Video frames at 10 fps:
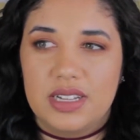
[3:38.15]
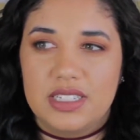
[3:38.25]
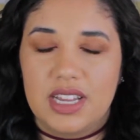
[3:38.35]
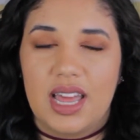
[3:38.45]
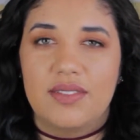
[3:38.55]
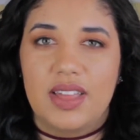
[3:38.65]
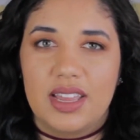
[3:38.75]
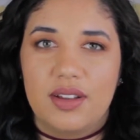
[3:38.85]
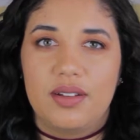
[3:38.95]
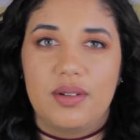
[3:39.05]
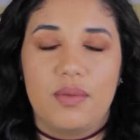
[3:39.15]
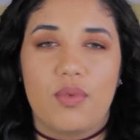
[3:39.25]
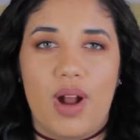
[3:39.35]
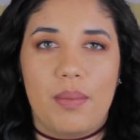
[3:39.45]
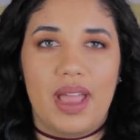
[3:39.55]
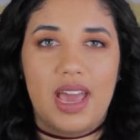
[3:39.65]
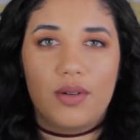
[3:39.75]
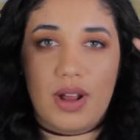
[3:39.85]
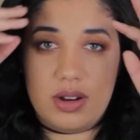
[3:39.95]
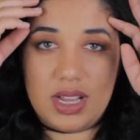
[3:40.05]
to kind of like wrap my head
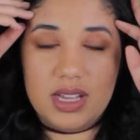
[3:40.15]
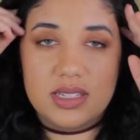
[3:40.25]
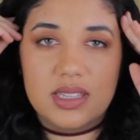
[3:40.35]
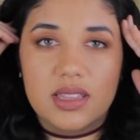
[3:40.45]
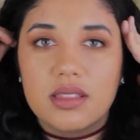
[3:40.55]
around it, because